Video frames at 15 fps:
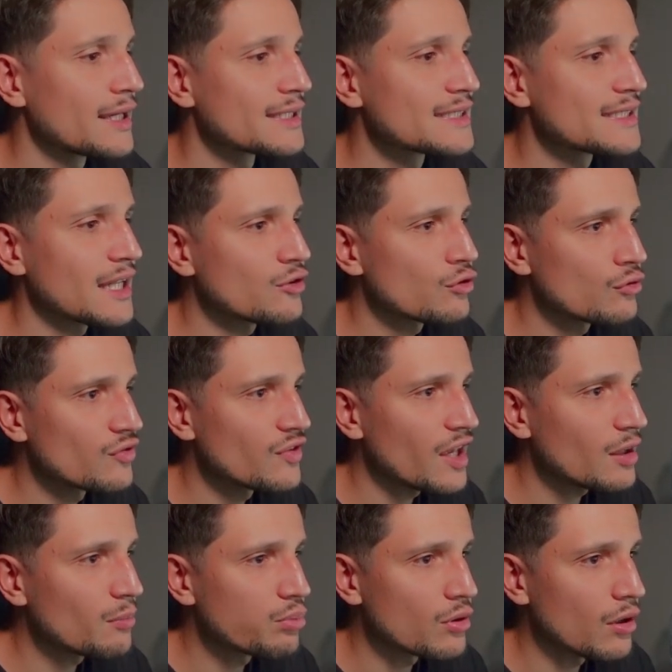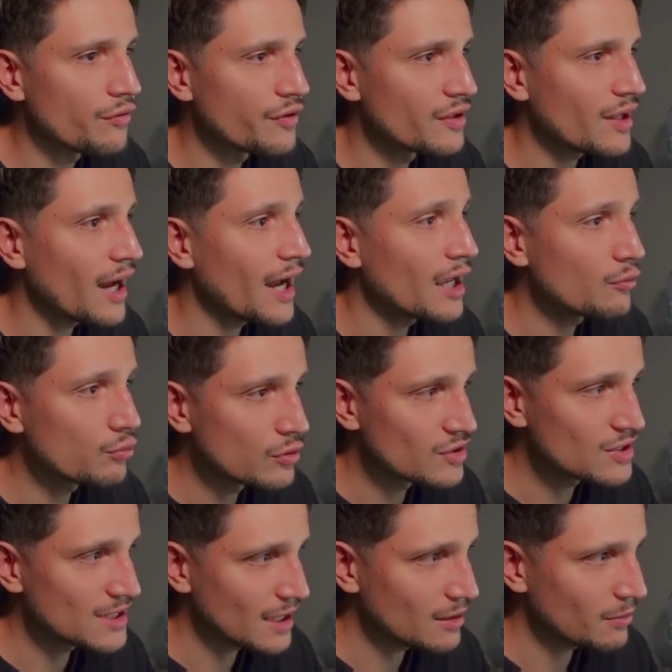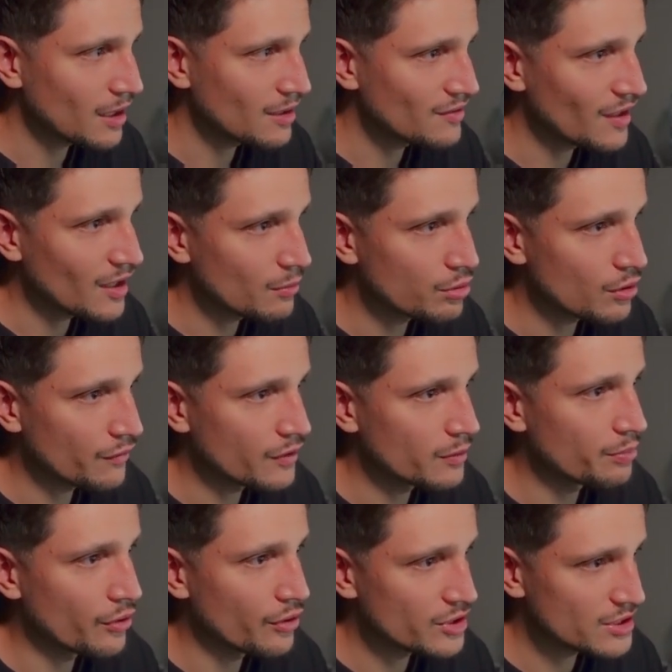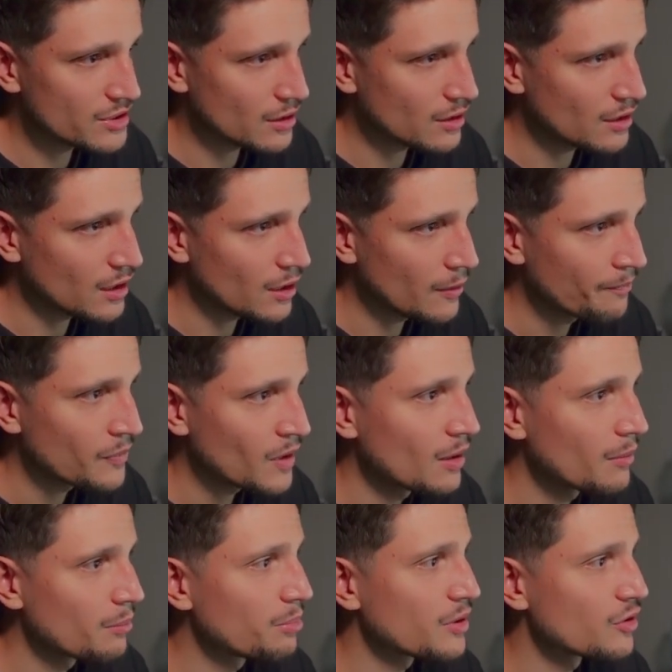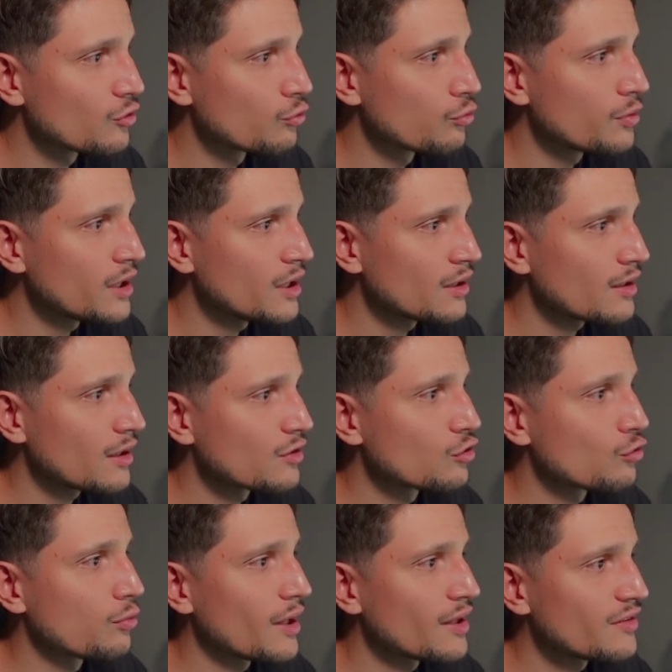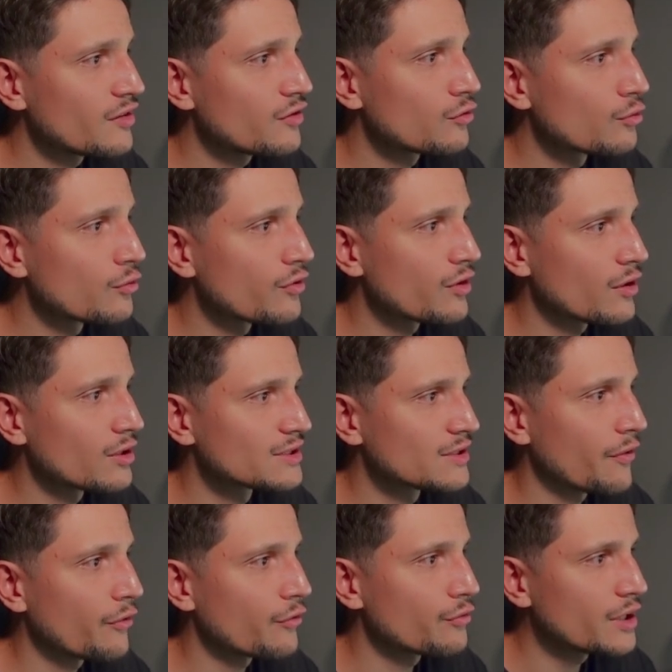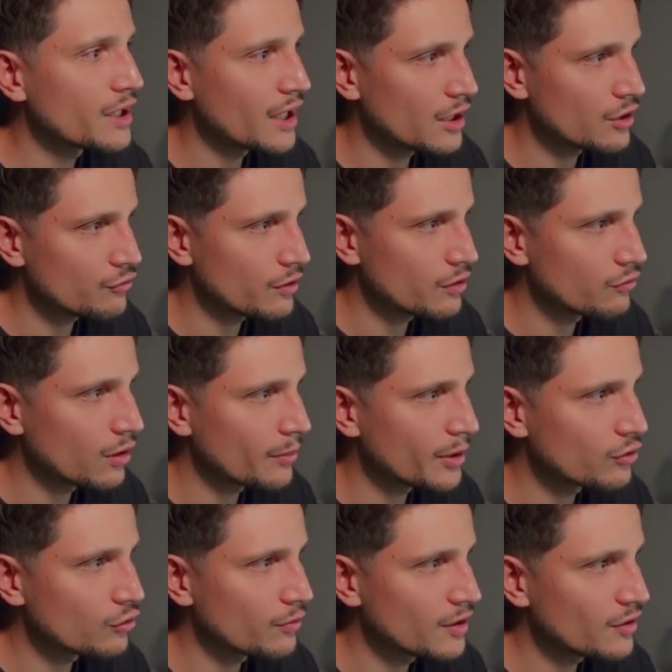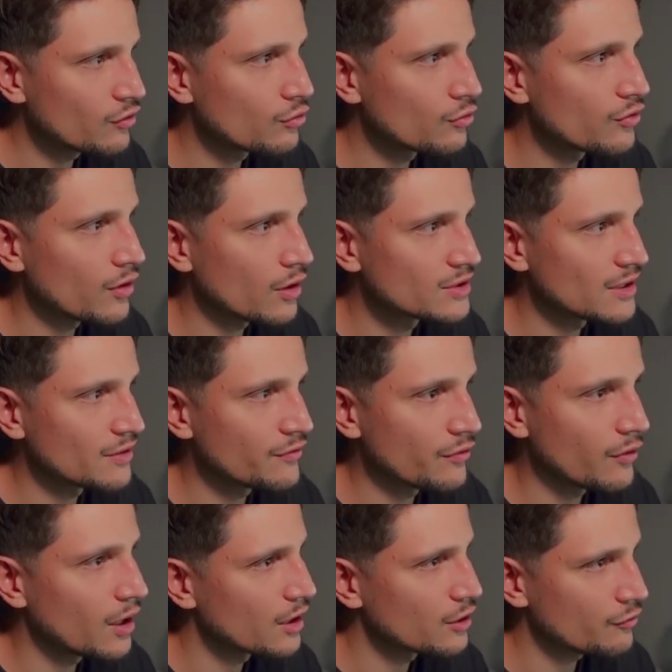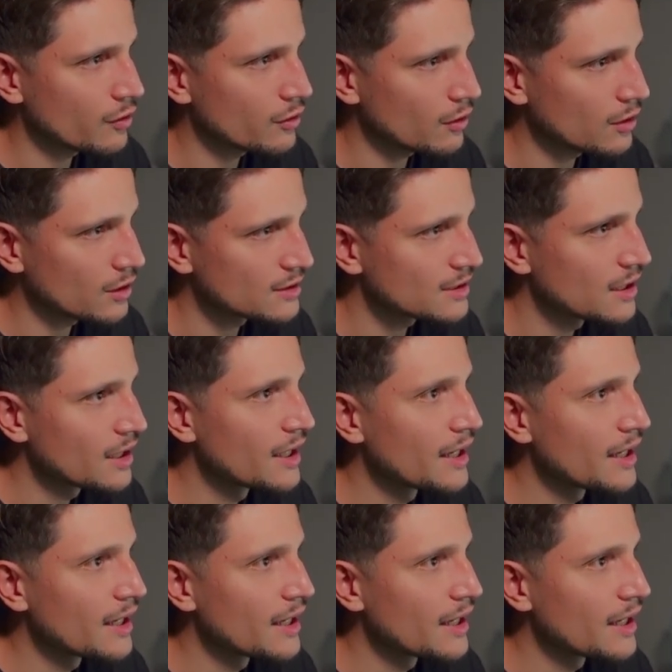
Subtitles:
Set your take profit. I would set my take profit personally between $22,300 to about $22,400.